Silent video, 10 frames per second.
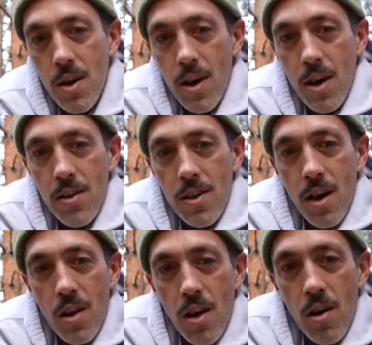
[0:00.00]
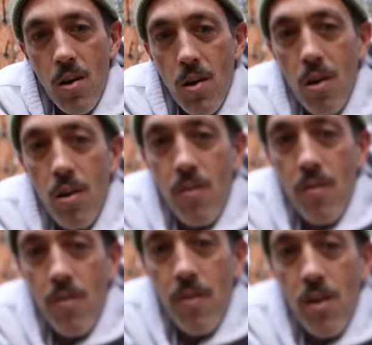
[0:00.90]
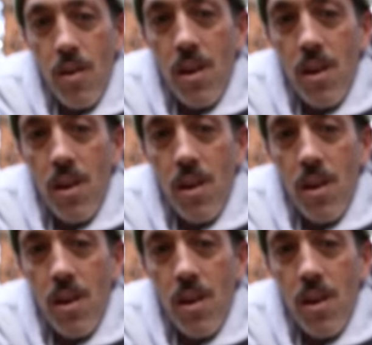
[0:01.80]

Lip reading: And yeah, they're all very